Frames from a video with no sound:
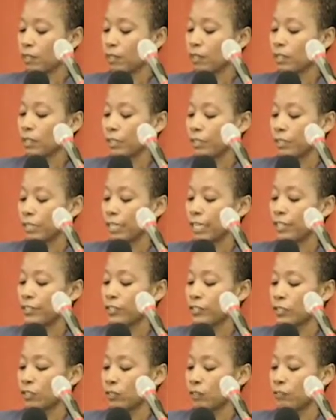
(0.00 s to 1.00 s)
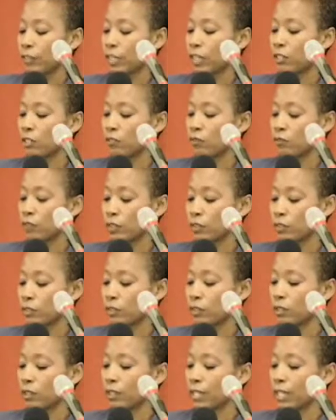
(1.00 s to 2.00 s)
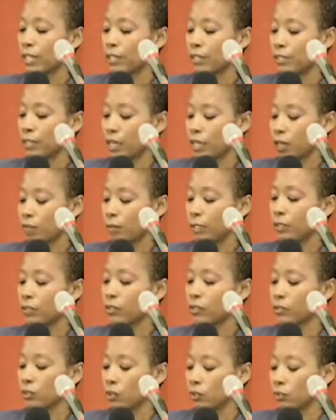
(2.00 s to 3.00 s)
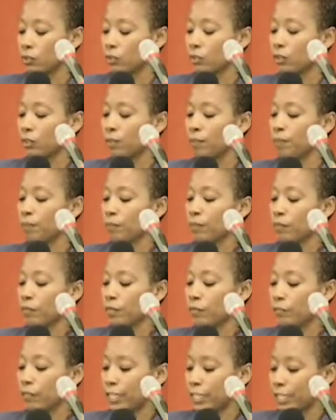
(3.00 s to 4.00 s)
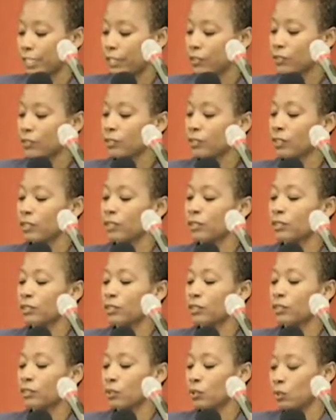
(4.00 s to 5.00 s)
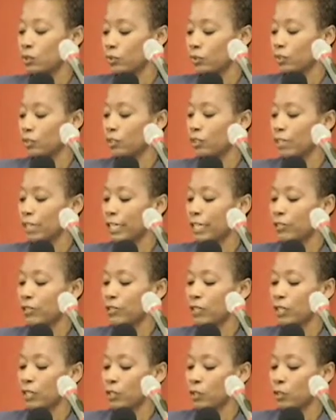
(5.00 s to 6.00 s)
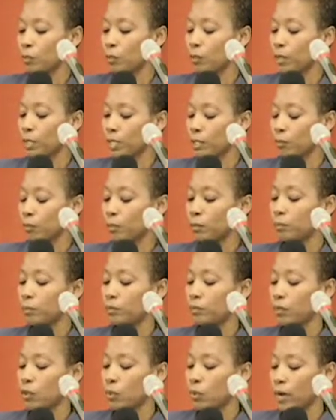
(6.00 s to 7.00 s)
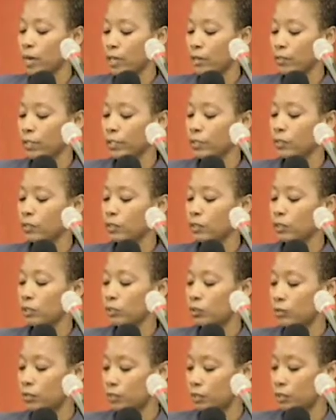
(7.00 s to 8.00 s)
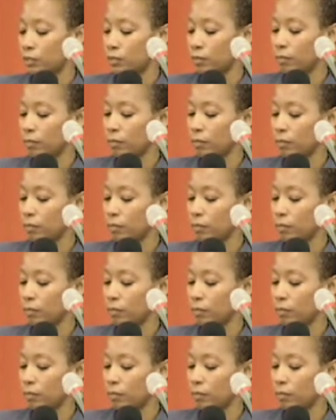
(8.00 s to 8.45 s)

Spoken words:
clearly identify the physical, economic, social, financial, institutional, and/or other problems requiring a solution.